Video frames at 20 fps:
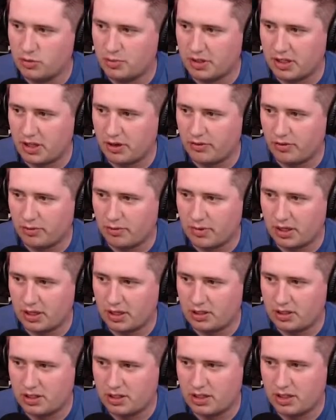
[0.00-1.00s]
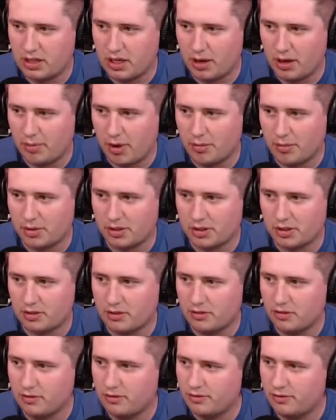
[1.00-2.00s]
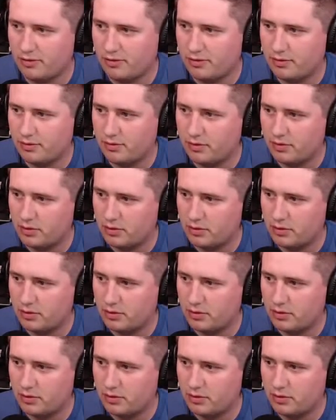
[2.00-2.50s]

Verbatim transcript: should be giving me a T M, I believe.